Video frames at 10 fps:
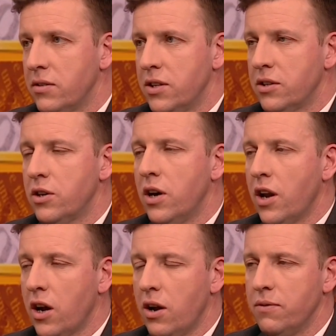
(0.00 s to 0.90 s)
an
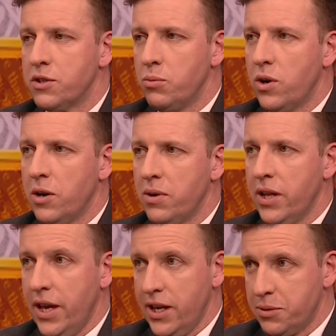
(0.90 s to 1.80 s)
uncomfortable couple of
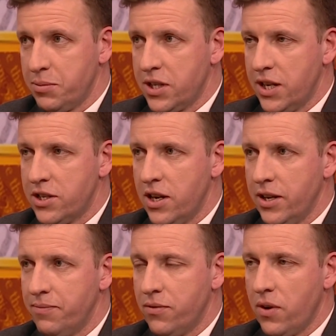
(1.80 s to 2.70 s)
years
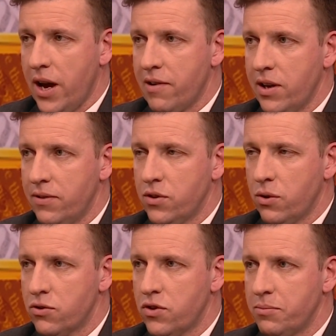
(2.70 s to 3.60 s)
potentially for Harry if
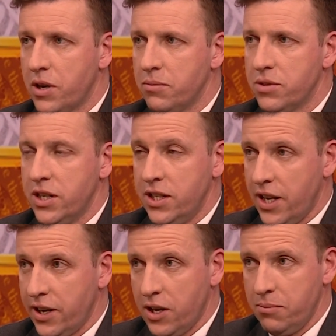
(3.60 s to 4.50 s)
Donald Trump comes in. He's
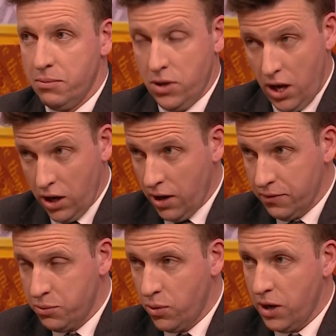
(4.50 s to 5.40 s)
had an
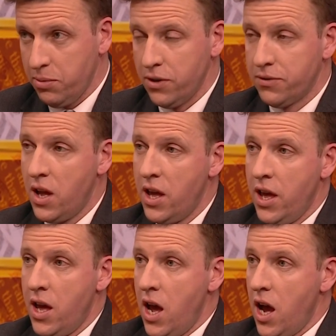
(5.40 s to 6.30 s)
uncomfortable couple of
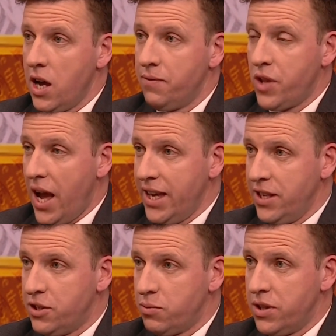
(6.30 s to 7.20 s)

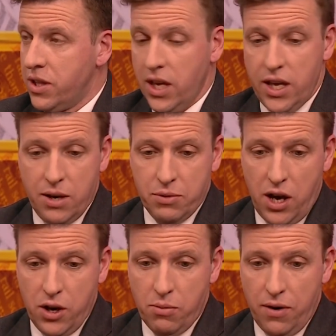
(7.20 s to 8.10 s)
days with the
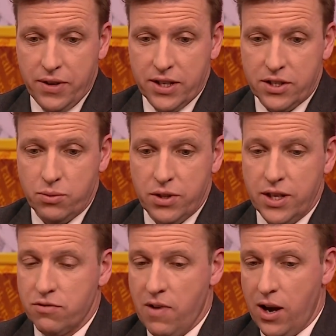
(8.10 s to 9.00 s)
Home Office, with
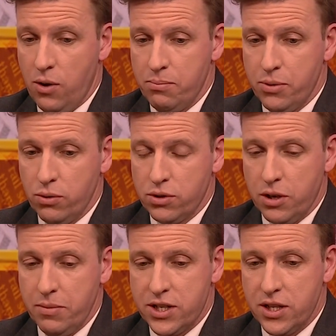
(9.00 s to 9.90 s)
his row, but also you
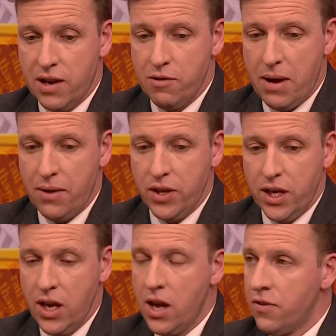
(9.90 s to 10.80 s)
mentioned there about
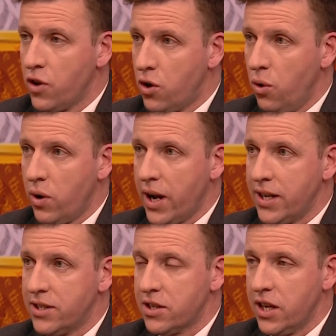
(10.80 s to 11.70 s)
the court
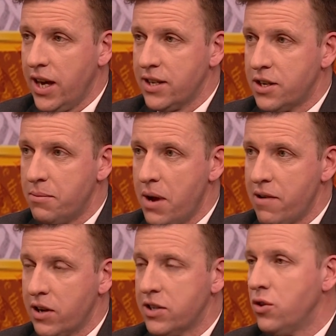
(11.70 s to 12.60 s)
case that he has in
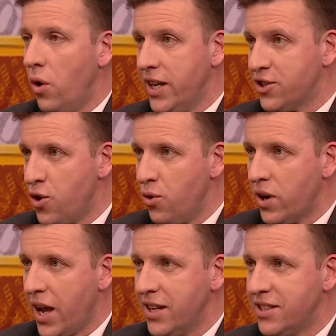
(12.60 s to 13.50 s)
America. It's not his court
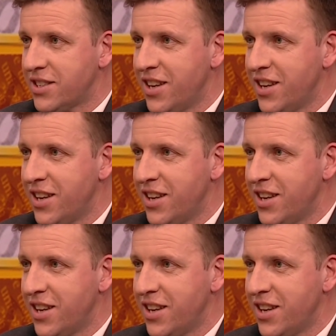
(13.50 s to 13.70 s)
case,